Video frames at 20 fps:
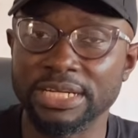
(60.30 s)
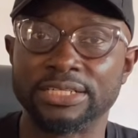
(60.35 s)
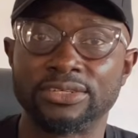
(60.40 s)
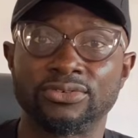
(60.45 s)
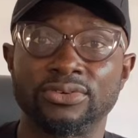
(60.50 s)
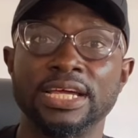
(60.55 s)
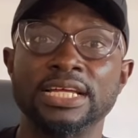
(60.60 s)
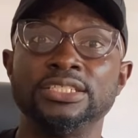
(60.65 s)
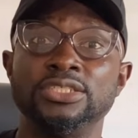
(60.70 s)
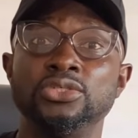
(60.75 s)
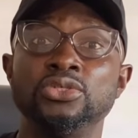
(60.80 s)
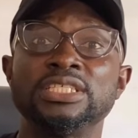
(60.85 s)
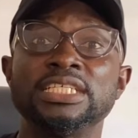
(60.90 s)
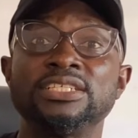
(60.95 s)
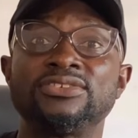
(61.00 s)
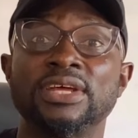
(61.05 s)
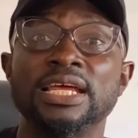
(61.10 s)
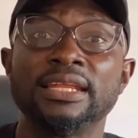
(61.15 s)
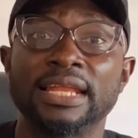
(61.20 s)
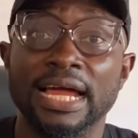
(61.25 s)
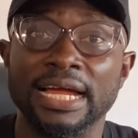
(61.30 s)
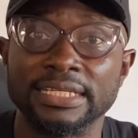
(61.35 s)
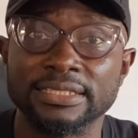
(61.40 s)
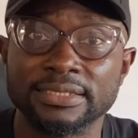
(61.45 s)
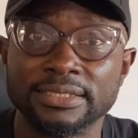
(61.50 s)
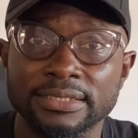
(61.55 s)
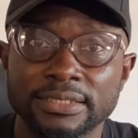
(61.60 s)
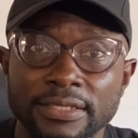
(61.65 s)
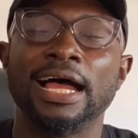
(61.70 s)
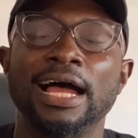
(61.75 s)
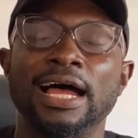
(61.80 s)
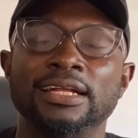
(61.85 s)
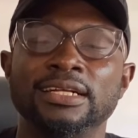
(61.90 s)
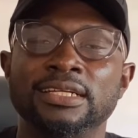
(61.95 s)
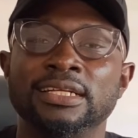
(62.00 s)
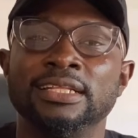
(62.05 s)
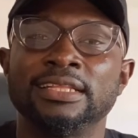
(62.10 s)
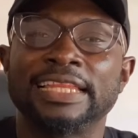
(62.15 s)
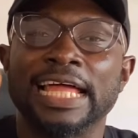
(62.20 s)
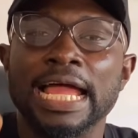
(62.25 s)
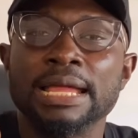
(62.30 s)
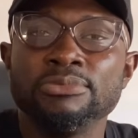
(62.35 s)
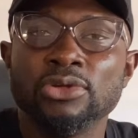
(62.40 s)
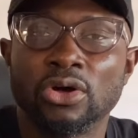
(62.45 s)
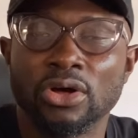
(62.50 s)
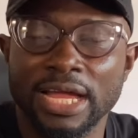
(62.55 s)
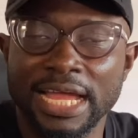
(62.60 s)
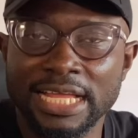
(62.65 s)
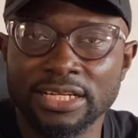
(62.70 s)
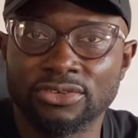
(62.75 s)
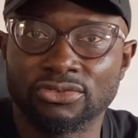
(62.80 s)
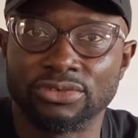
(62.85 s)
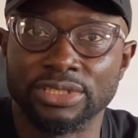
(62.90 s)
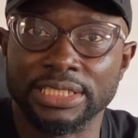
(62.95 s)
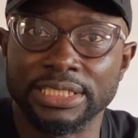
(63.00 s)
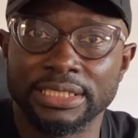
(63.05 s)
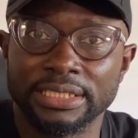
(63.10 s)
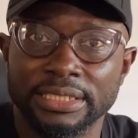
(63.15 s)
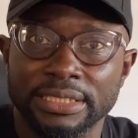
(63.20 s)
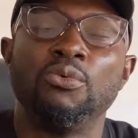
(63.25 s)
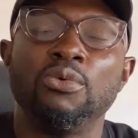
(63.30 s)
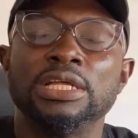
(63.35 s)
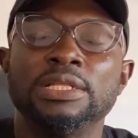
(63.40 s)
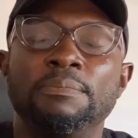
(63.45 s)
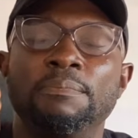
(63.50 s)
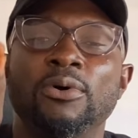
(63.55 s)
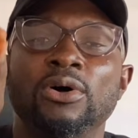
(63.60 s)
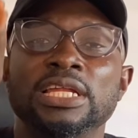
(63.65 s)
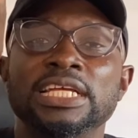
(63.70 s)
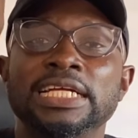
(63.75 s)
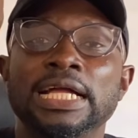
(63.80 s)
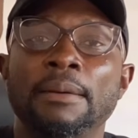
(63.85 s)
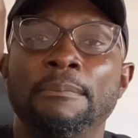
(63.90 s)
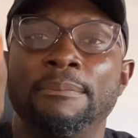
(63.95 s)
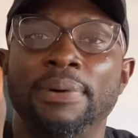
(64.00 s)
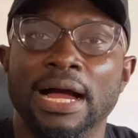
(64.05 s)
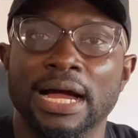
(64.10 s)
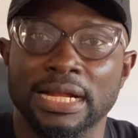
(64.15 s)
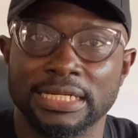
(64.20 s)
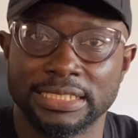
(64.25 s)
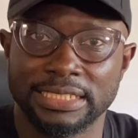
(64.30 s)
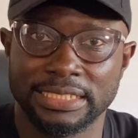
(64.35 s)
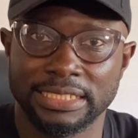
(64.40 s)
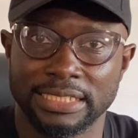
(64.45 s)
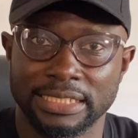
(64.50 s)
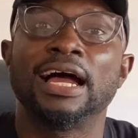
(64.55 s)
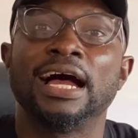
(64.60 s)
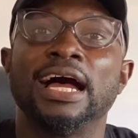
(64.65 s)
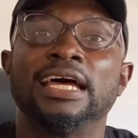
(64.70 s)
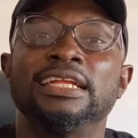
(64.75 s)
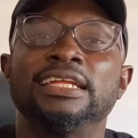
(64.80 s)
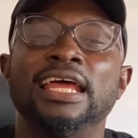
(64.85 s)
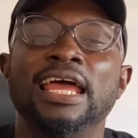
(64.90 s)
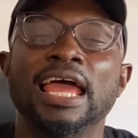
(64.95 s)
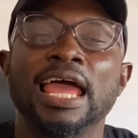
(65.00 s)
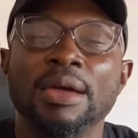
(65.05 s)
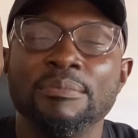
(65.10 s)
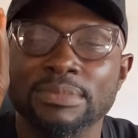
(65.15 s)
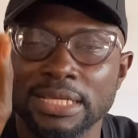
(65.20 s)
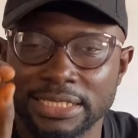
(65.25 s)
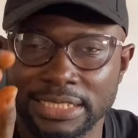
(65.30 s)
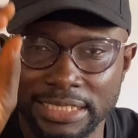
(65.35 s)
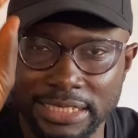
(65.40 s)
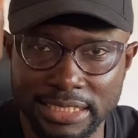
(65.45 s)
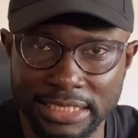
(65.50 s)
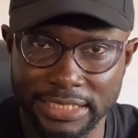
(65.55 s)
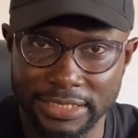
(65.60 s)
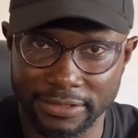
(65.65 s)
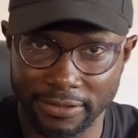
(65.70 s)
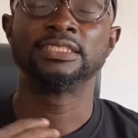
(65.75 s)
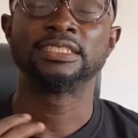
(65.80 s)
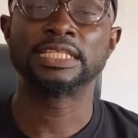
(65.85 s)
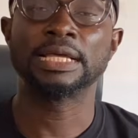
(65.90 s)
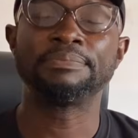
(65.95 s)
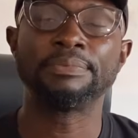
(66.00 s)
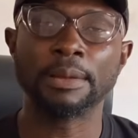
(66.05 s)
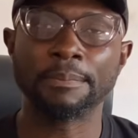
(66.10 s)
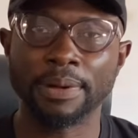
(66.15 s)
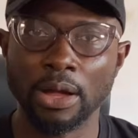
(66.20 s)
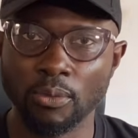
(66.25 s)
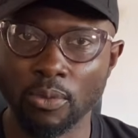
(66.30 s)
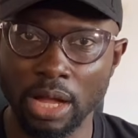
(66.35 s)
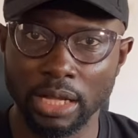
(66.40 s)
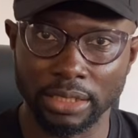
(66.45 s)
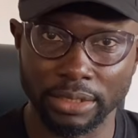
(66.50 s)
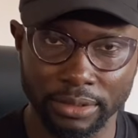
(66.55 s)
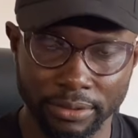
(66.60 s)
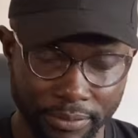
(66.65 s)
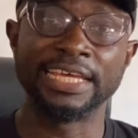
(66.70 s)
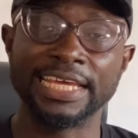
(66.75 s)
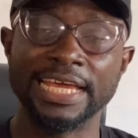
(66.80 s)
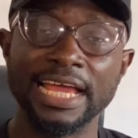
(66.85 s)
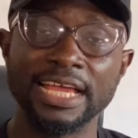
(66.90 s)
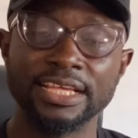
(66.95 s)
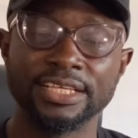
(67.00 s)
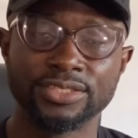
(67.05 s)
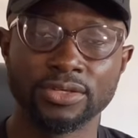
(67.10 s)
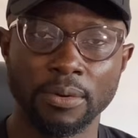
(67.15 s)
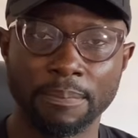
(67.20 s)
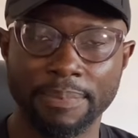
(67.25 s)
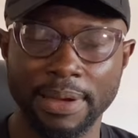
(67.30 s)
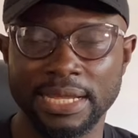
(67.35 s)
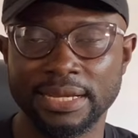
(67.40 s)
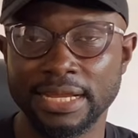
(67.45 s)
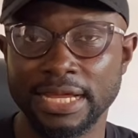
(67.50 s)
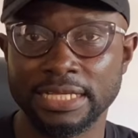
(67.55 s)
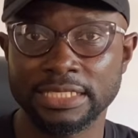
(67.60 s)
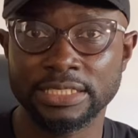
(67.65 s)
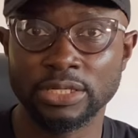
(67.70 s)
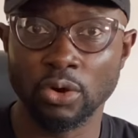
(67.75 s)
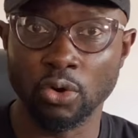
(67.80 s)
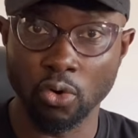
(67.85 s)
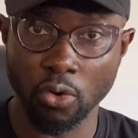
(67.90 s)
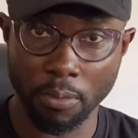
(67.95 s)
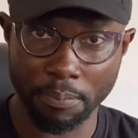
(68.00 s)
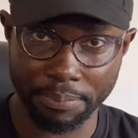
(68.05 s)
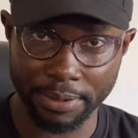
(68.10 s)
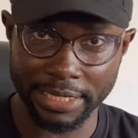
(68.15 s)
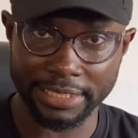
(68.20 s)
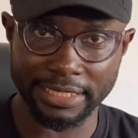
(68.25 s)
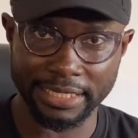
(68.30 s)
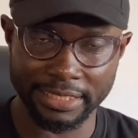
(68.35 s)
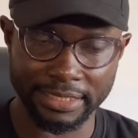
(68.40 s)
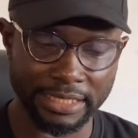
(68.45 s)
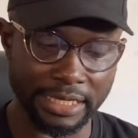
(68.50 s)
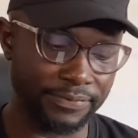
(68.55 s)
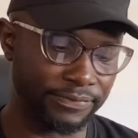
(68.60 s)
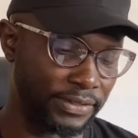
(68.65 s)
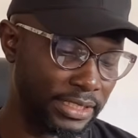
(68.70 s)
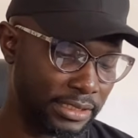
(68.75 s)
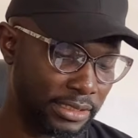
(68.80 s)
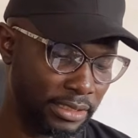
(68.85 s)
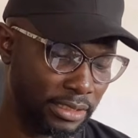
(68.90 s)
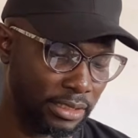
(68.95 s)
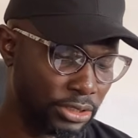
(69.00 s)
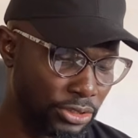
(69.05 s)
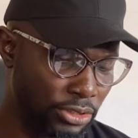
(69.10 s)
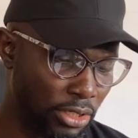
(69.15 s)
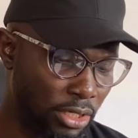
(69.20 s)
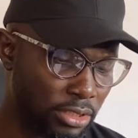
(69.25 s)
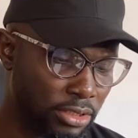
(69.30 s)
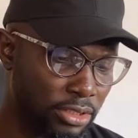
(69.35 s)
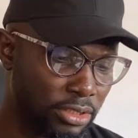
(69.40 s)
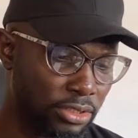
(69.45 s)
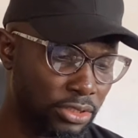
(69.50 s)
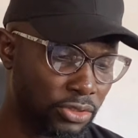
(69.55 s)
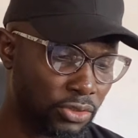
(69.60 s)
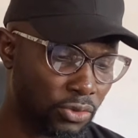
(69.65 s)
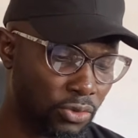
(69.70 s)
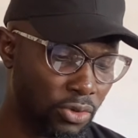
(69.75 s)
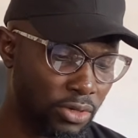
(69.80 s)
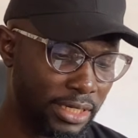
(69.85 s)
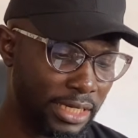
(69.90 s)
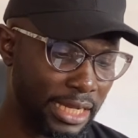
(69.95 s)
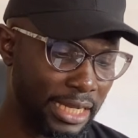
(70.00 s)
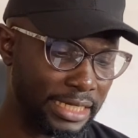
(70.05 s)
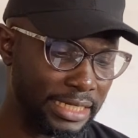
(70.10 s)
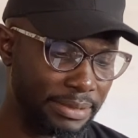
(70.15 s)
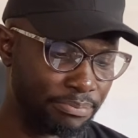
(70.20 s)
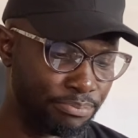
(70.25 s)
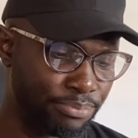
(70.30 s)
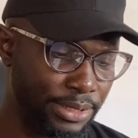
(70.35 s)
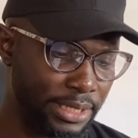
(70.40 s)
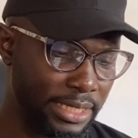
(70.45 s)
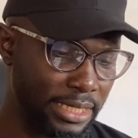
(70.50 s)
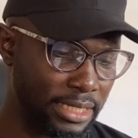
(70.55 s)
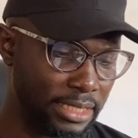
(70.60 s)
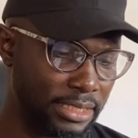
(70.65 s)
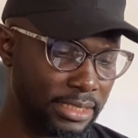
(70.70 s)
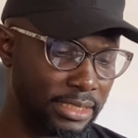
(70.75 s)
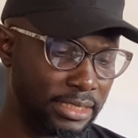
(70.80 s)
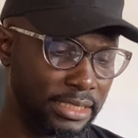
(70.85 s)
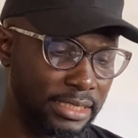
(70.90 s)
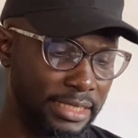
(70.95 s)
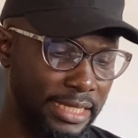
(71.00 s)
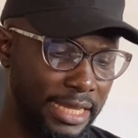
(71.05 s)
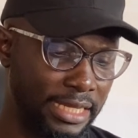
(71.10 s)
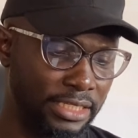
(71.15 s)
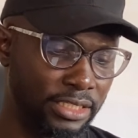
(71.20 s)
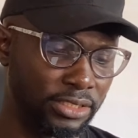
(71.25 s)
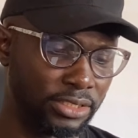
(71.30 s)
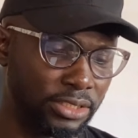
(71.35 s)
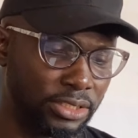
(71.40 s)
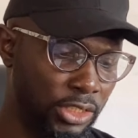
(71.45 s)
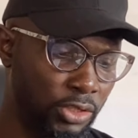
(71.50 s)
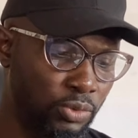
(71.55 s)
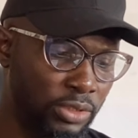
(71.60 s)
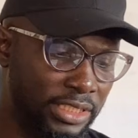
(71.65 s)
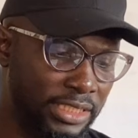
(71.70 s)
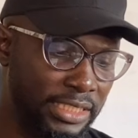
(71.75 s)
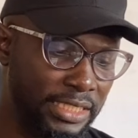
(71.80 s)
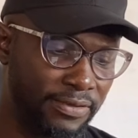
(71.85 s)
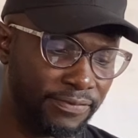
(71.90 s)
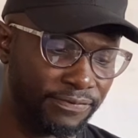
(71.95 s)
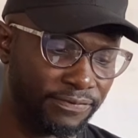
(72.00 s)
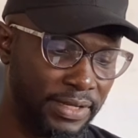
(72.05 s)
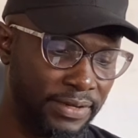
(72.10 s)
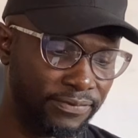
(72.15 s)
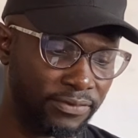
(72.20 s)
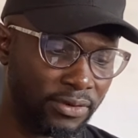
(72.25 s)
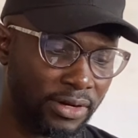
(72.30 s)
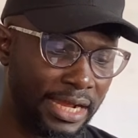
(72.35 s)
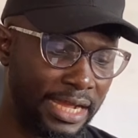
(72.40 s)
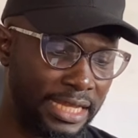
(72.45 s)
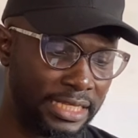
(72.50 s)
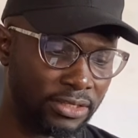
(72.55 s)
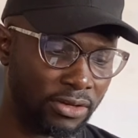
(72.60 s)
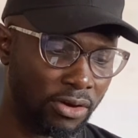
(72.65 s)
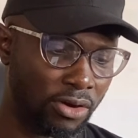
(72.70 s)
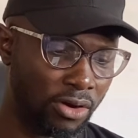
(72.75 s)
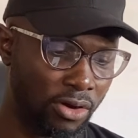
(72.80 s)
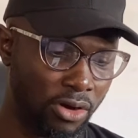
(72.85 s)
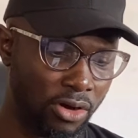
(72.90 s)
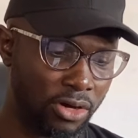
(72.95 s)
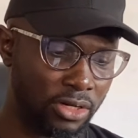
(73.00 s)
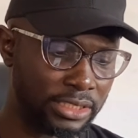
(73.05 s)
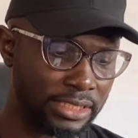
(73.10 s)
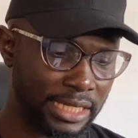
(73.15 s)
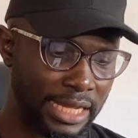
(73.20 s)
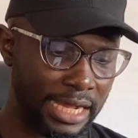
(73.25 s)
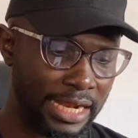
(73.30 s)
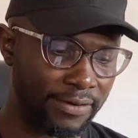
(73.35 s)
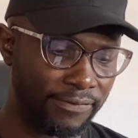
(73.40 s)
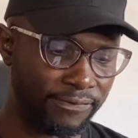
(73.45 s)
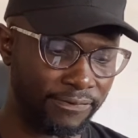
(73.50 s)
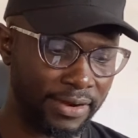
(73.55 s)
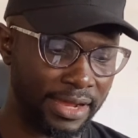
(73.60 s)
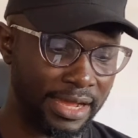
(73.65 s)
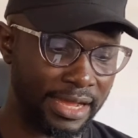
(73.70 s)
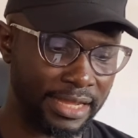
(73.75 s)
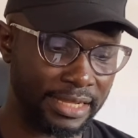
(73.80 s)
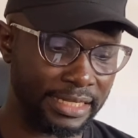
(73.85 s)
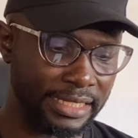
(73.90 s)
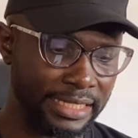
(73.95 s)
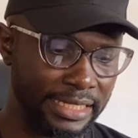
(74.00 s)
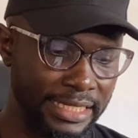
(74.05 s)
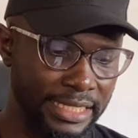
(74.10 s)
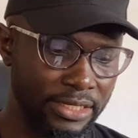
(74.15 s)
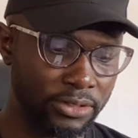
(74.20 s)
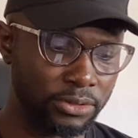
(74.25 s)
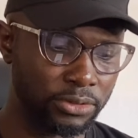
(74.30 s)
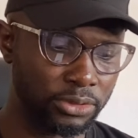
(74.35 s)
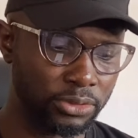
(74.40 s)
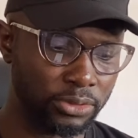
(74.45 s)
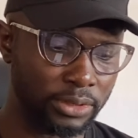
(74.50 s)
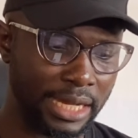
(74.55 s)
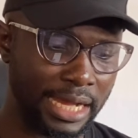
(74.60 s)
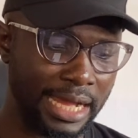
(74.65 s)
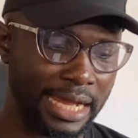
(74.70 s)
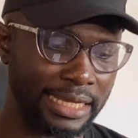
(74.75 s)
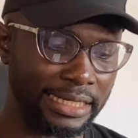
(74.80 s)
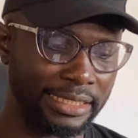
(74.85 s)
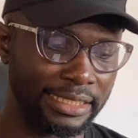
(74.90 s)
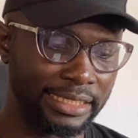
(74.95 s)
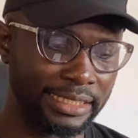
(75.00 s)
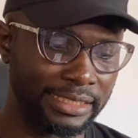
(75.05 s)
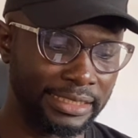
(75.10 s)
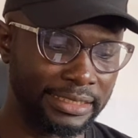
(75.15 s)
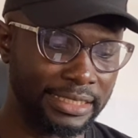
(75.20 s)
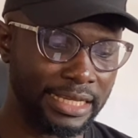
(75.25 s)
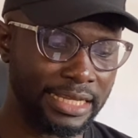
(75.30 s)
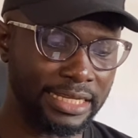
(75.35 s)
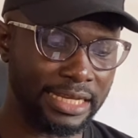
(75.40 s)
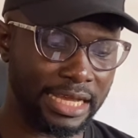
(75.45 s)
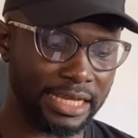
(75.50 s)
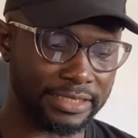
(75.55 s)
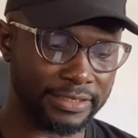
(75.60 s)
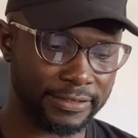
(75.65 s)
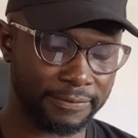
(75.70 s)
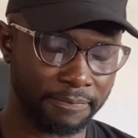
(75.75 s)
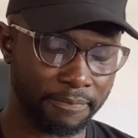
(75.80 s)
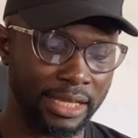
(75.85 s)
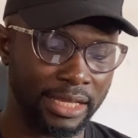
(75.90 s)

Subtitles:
the trend using trend lines, and time your entry with Bollinger Bands and MACD. Step number 1. Here is your Binance homepage interface. Just scroll down a bit, then you will see favorite, hot, alpha, new, and gainers.